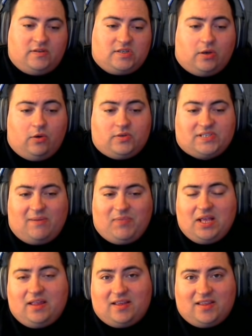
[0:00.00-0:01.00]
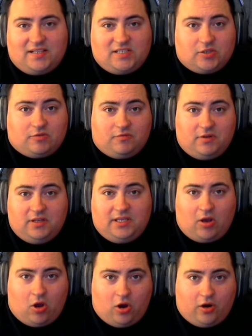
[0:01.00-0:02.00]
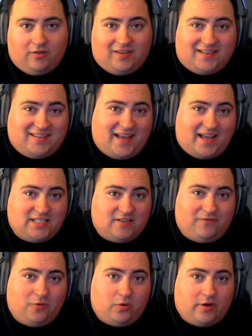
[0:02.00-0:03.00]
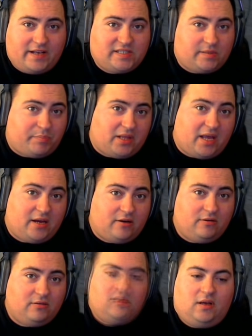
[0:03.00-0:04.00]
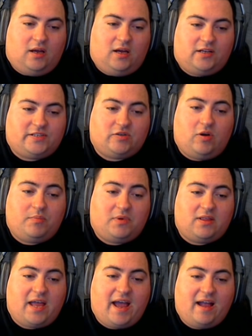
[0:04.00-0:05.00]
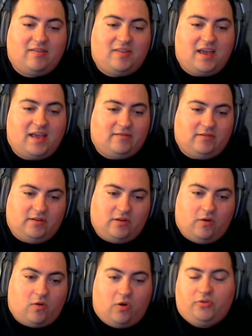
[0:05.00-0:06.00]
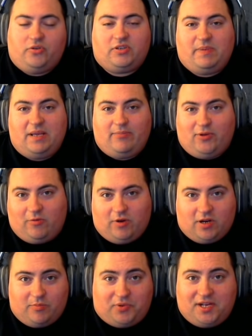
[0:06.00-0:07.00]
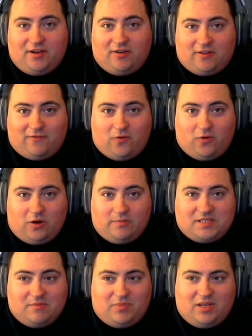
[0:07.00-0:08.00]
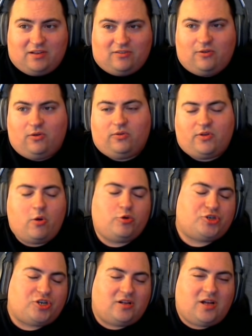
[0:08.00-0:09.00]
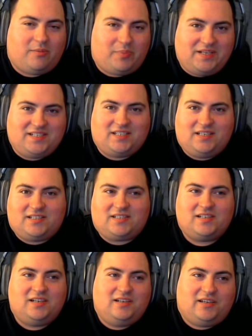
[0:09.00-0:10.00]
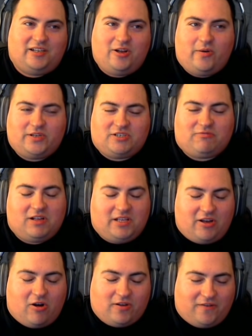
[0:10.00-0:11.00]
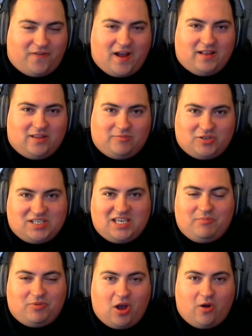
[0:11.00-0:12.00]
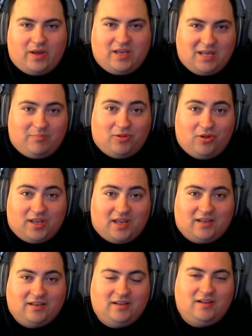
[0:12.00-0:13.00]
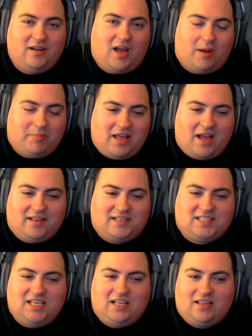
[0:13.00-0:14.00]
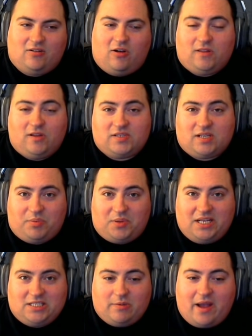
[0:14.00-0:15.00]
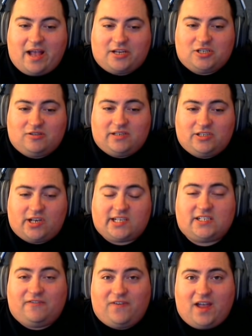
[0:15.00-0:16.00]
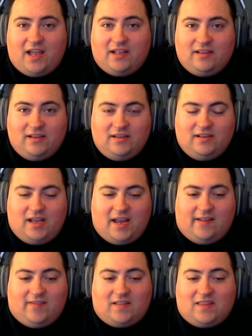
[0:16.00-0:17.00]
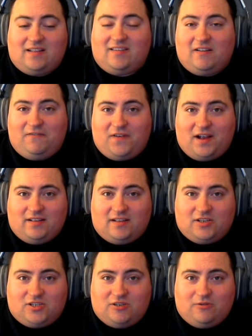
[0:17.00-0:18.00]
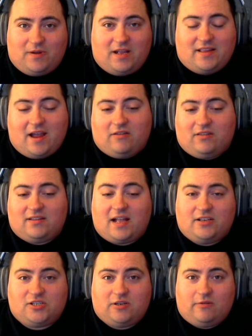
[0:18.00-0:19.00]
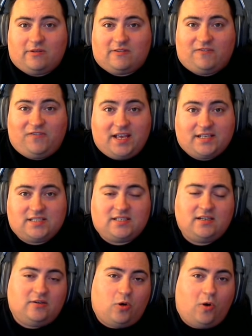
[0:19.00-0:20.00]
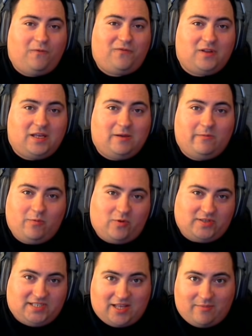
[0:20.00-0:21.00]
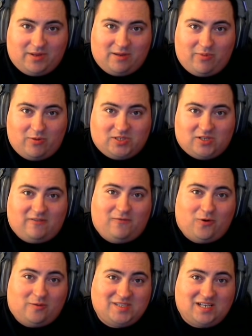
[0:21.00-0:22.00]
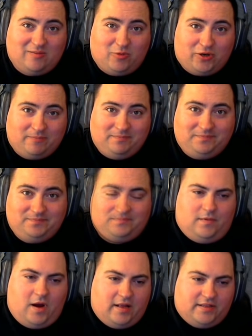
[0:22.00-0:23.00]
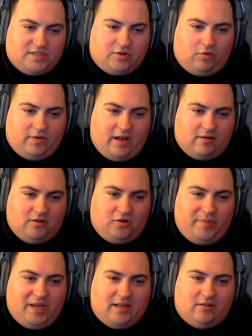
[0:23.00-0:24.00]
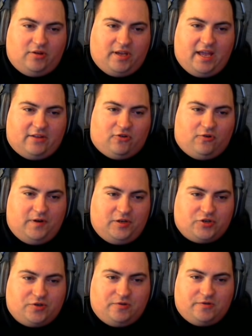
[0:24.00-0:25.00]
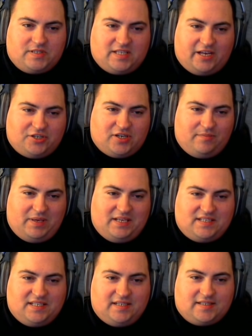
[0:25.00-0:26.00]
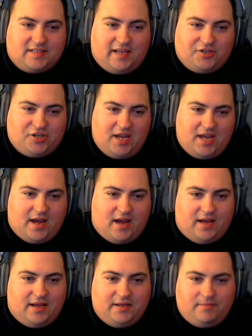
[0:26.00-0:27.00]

So something like this is really hard to test for as a player. So I'm glad that, all those people that were complaining on the forums and being told, oh, shut up, it's really hard to find them, just keep going, keep looking. I'm glad to see that all those complaints were actually justified and that they did find an issue, and now that that issue is fixed, hopefully we won't see that many posts on the forums anymore. Alright, let's scroll down a little bit, look at creatures/NPCs/AI.